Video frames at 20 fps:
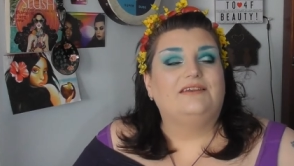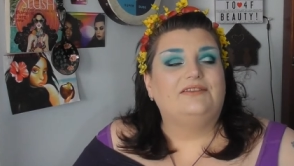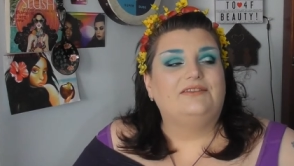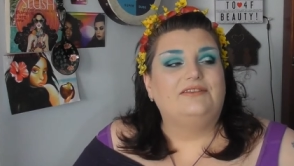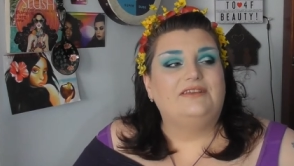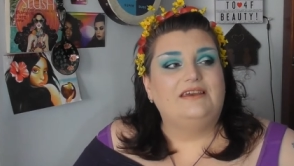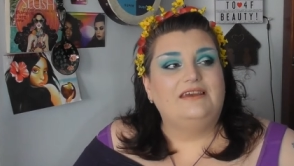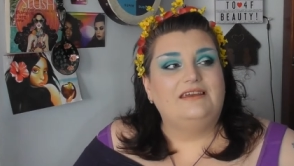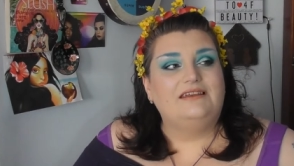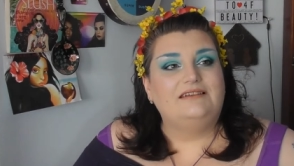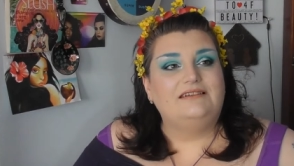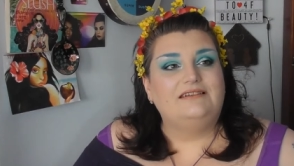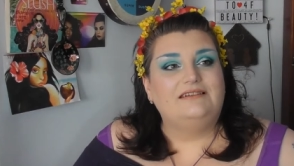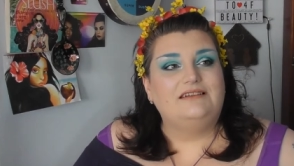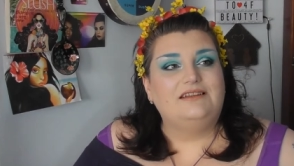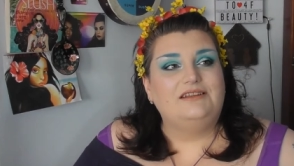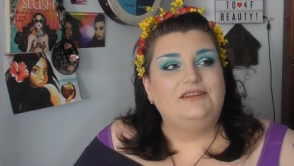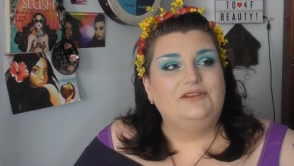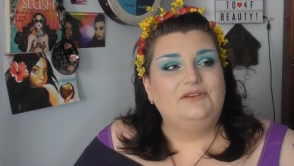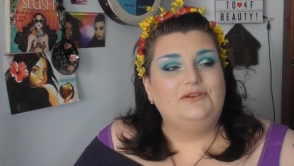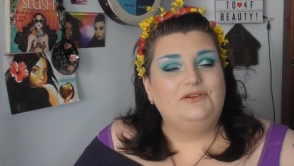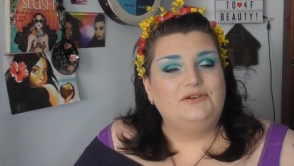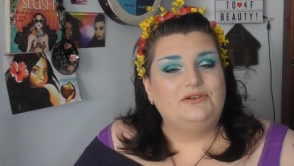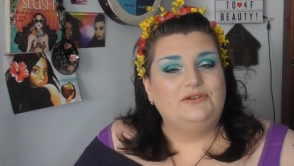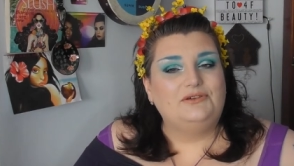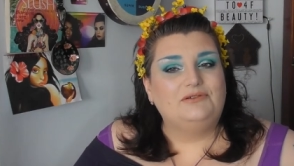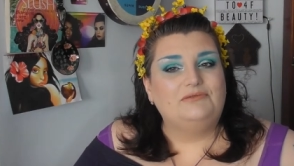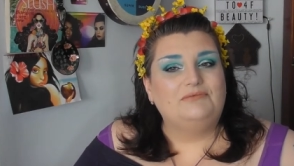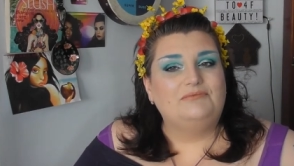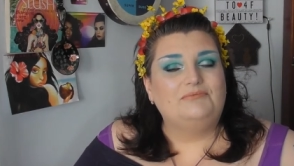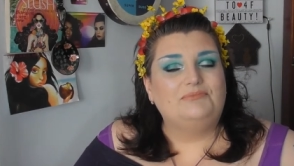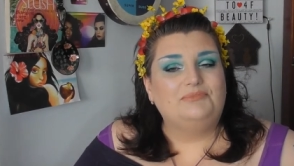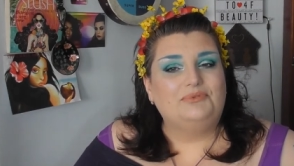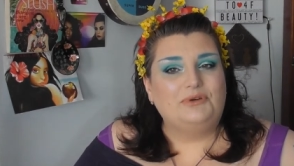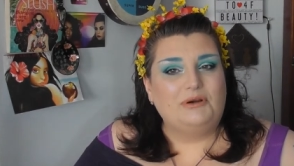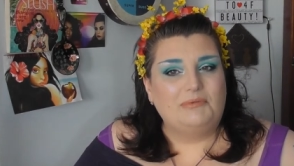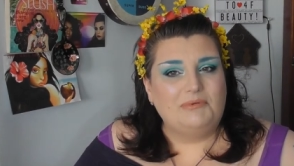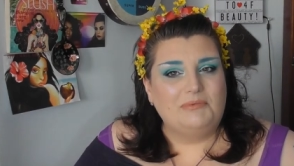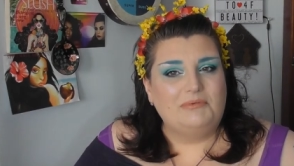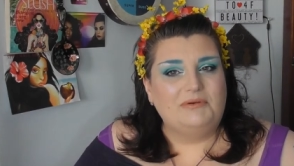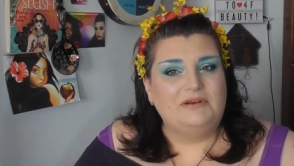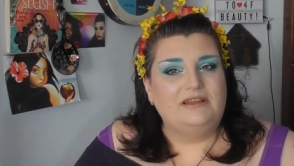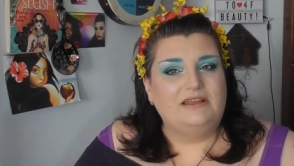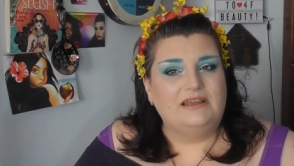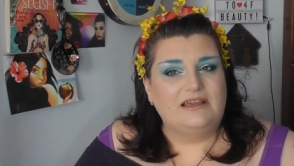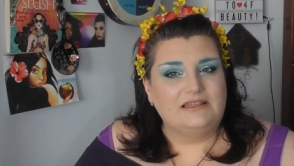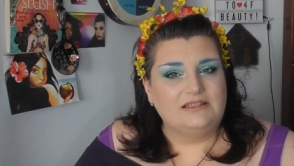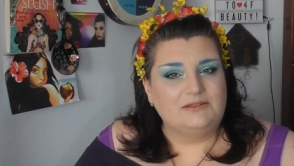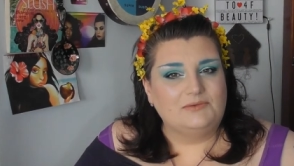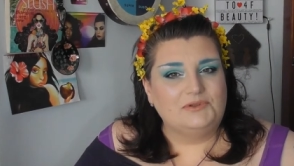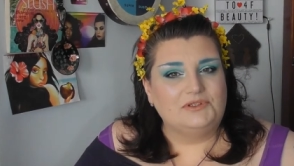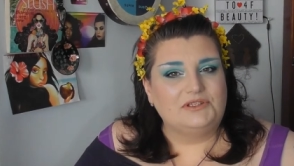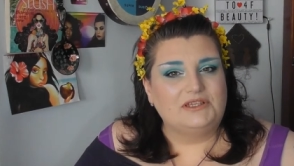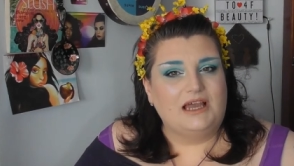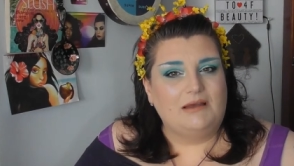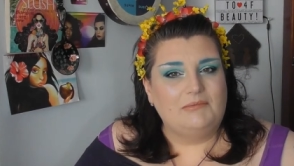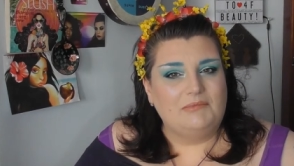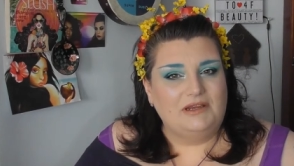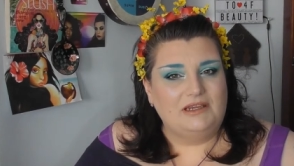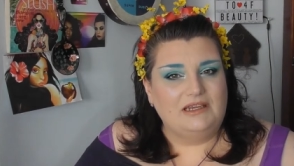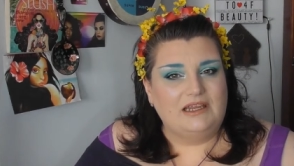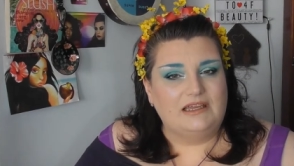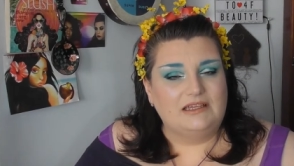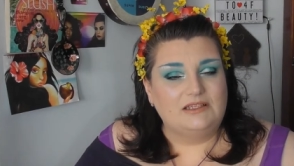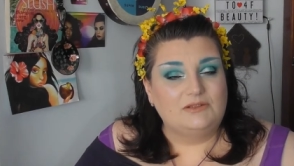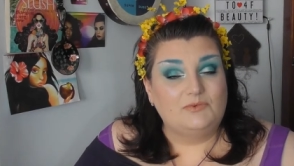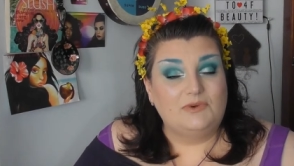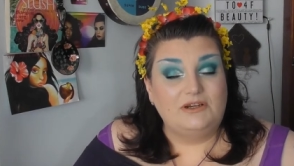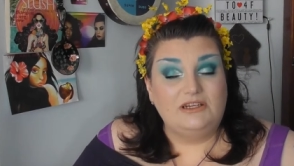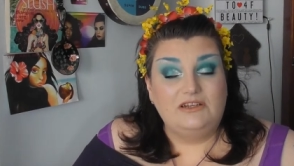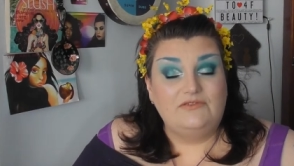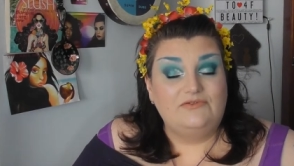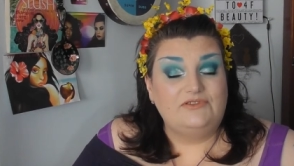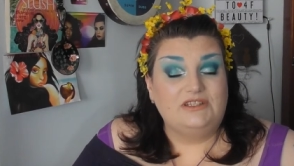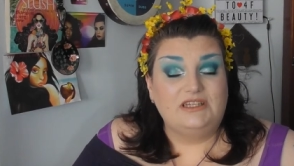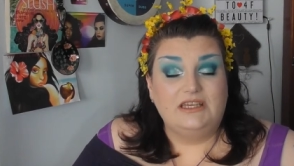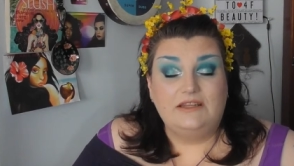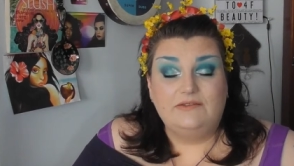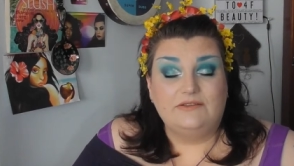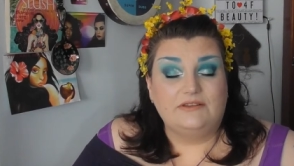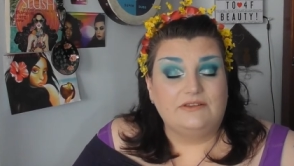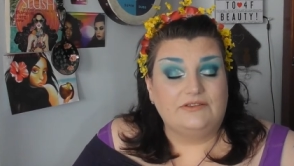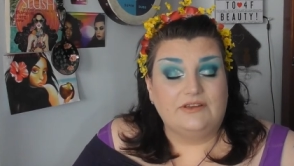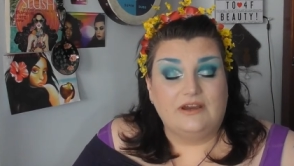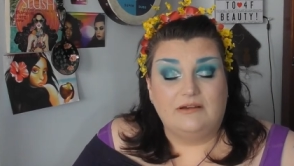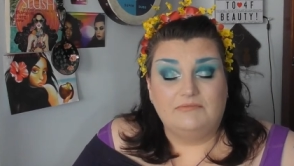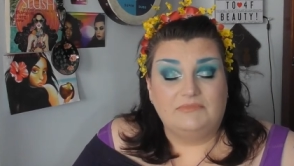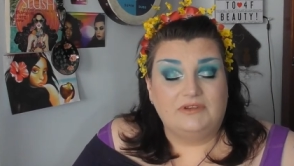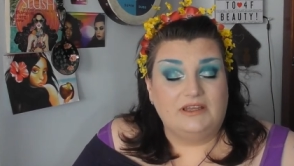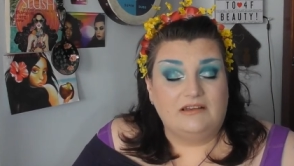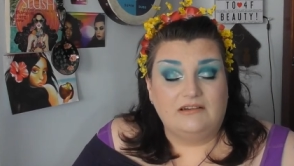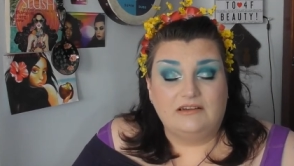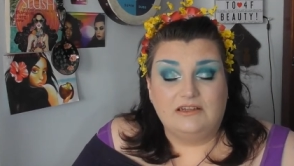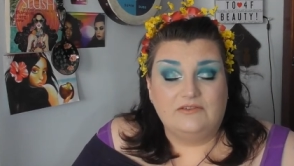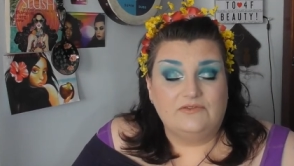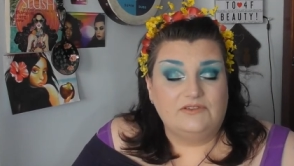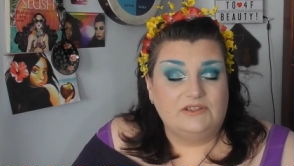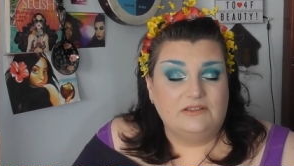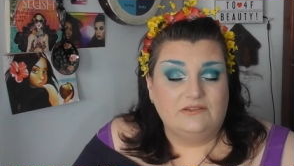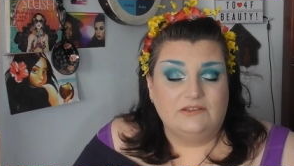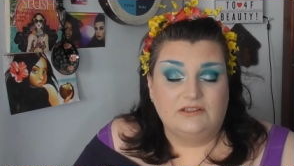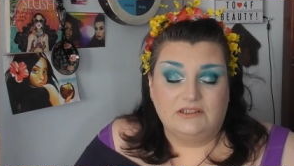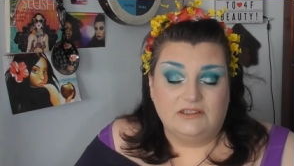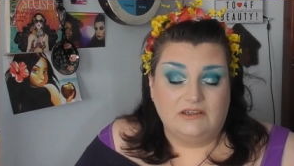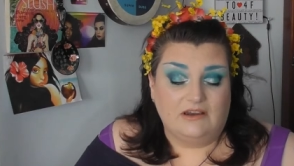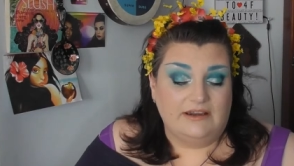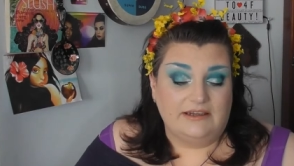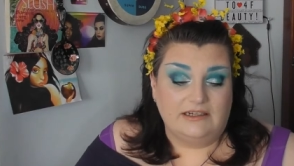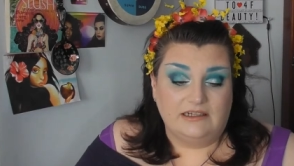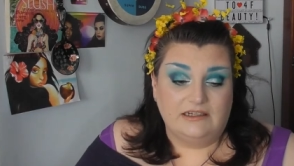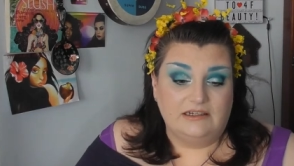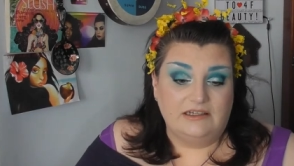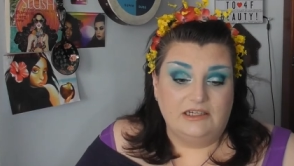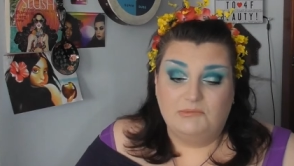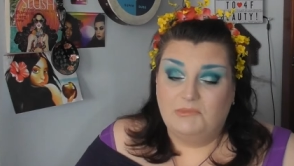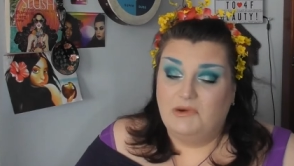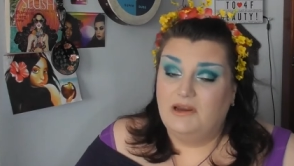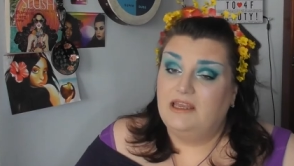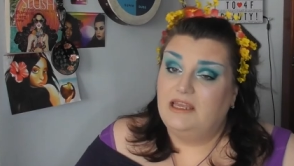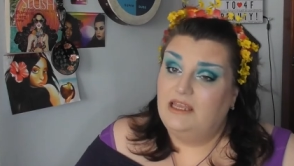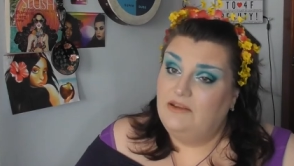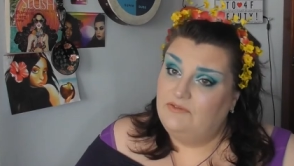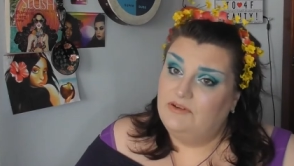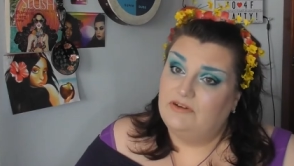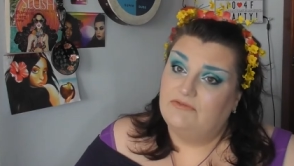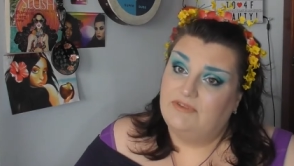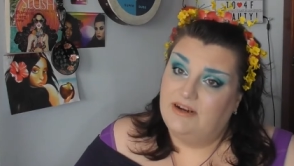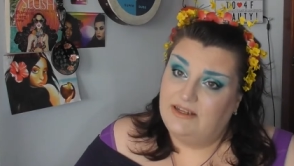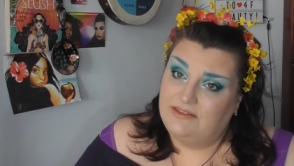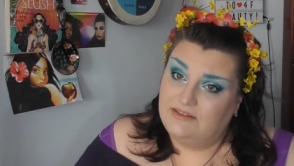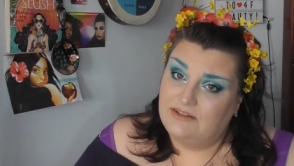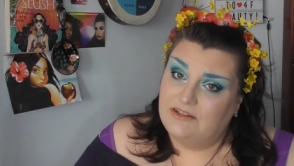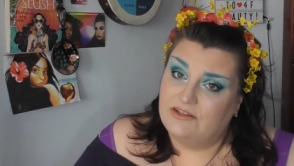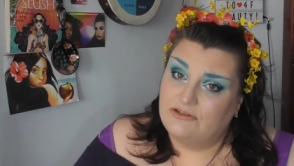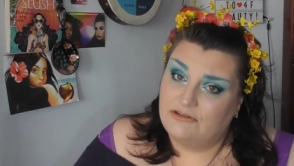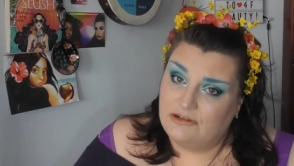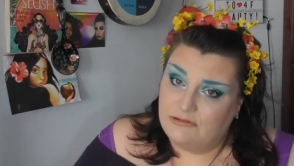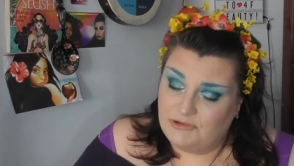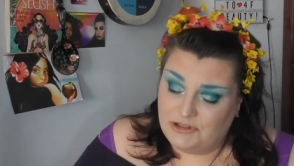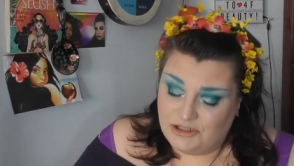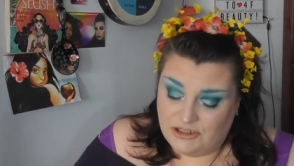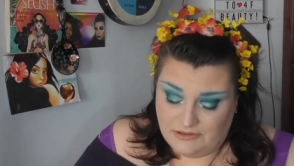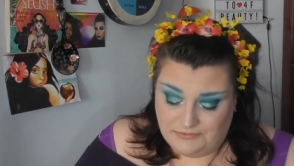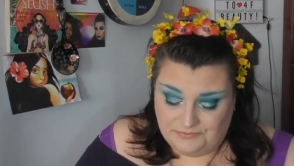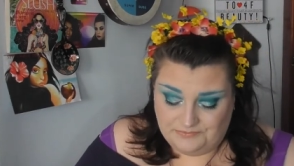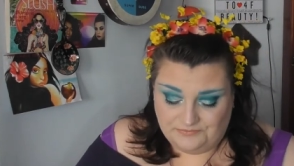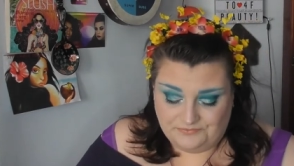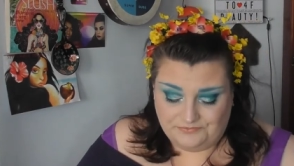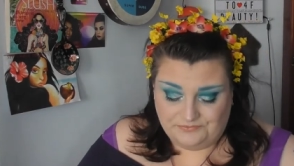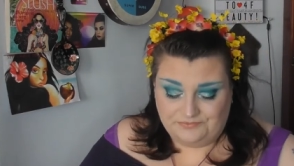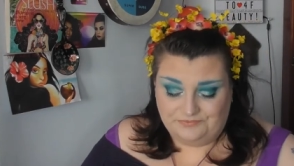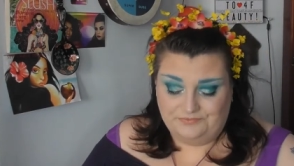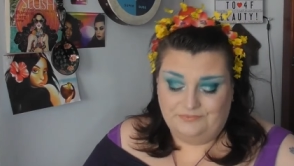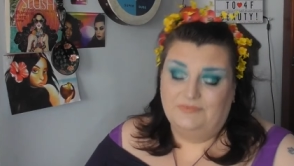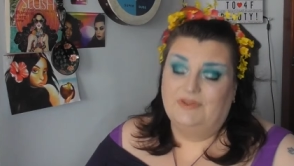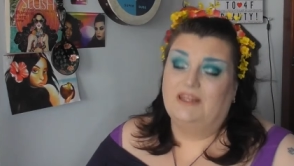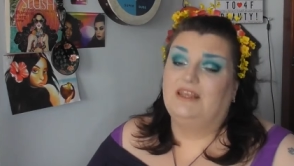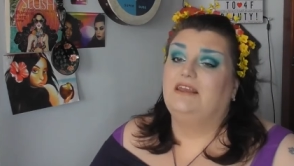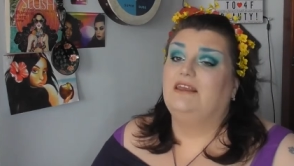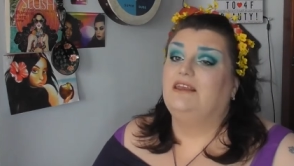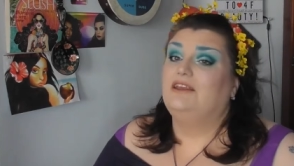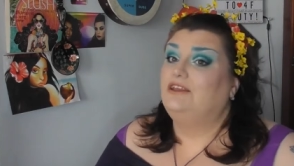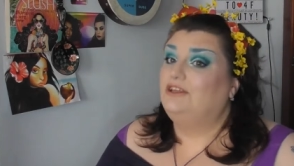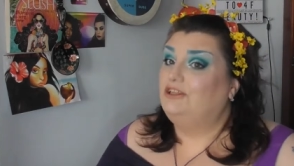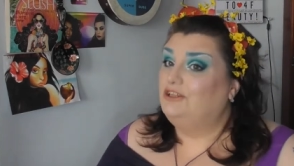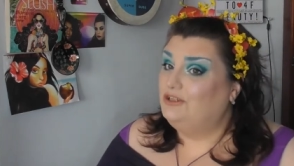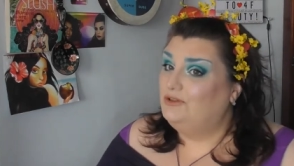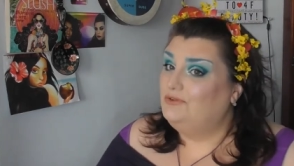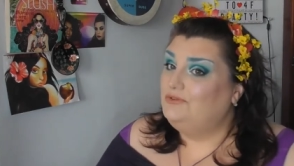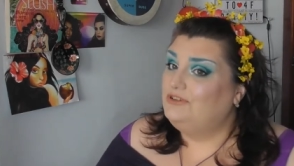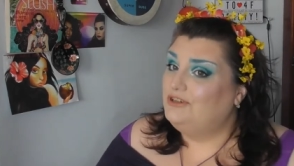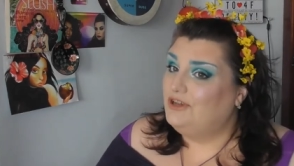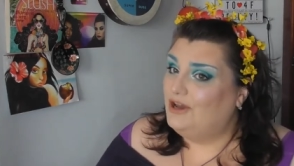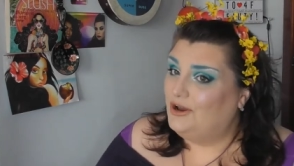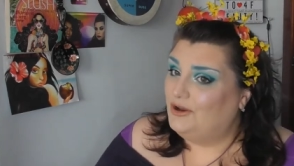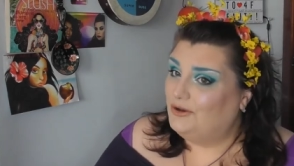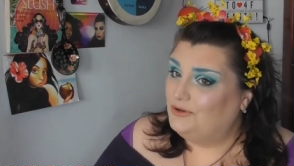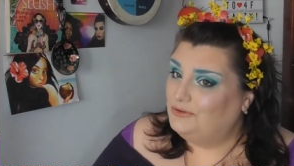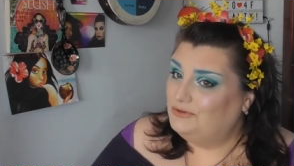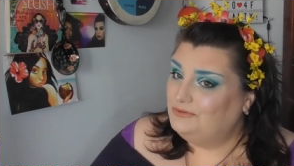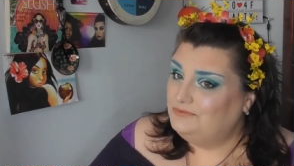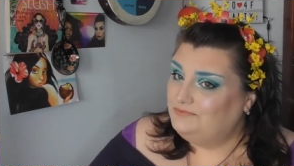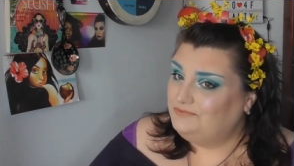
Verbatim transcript: then you can probably guess what's coming next. Well, you've seen the thumbnail, you've seen the title, and you might even have read the description. You know